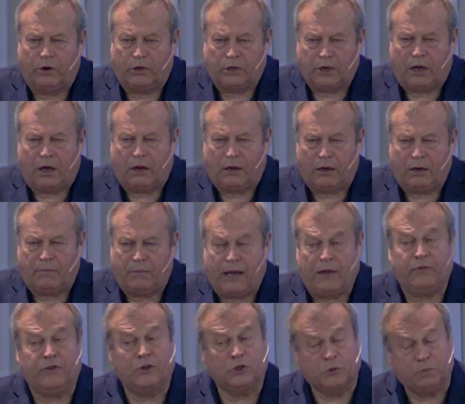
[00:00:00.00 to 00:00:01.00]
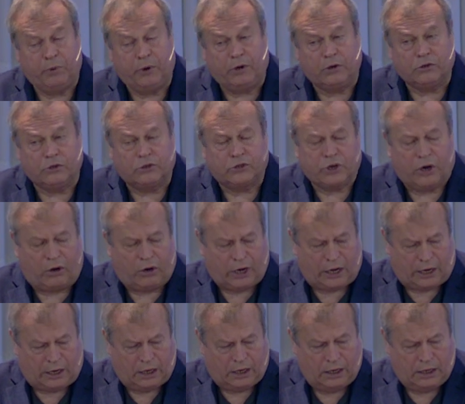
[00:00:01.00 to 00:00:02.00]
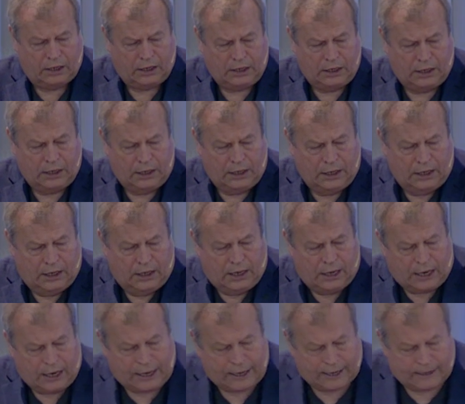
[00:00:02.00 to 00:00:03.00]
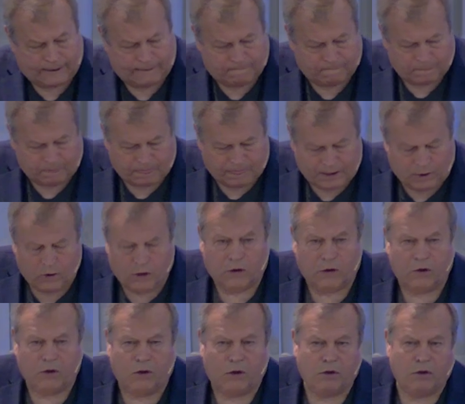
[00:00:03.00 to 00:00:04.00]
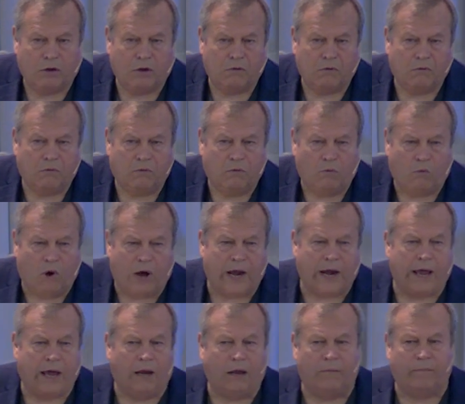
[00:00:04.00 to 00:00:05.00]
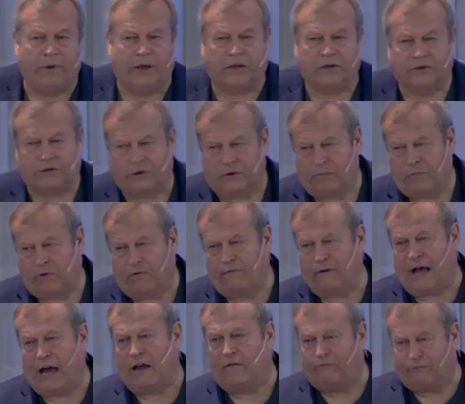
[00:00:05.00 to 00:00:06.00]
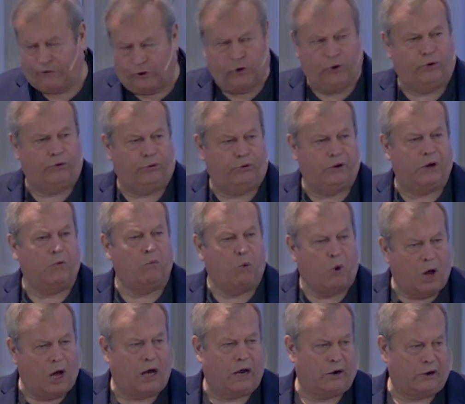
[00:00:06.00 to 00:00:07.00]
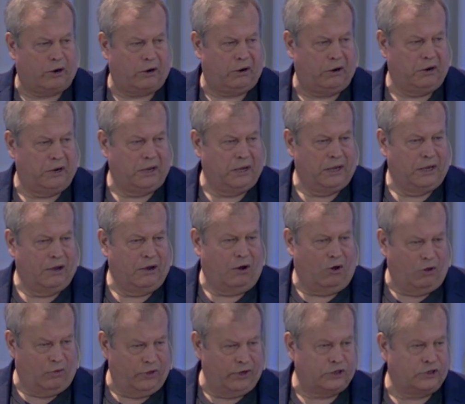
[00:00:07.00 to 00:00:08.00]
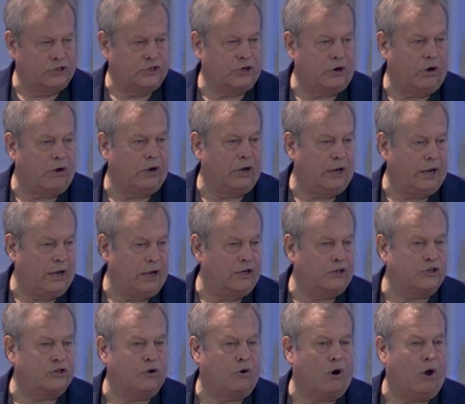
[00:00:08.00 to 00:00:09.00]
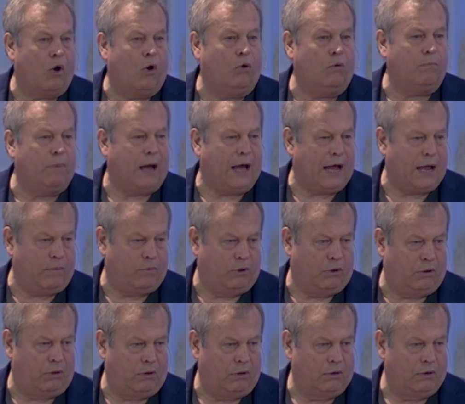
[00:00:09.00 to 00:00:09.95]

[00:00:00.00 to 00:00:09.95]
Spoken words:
talking about, the spiritual journey. One element to provide food and water on this journey is your own Bible.